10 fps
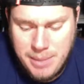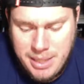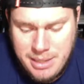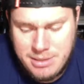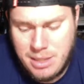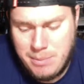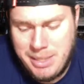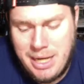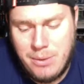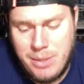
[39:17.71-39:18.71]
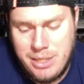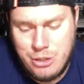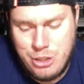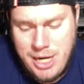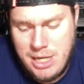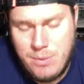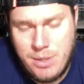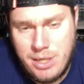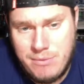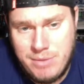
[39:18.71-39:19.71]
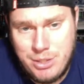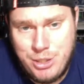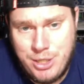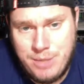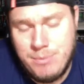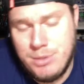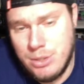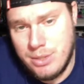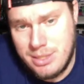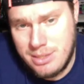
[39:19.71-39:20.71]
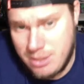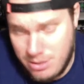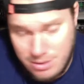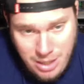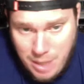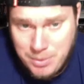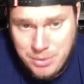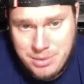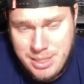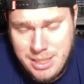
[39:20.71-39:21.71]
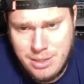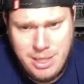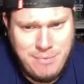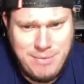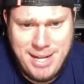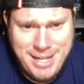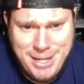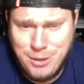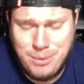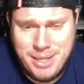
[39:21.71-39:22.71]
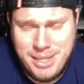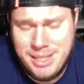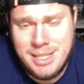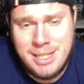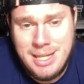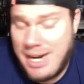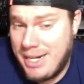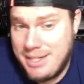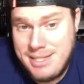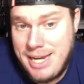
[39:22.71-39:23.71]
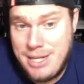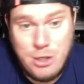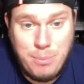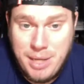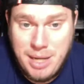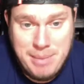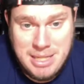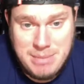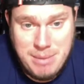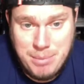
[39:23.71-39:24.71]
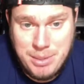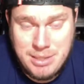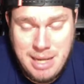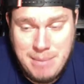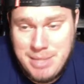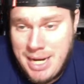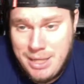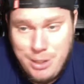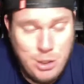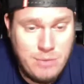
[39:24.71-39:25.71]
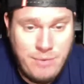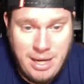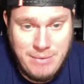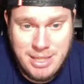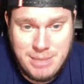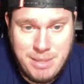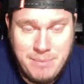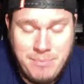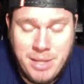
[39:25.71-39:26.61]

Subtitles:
It is coming out in January of this year, so it's almost here, if not here already. Honestly, I don't pick up X-Men books. I'm not a huge fan of X-Men.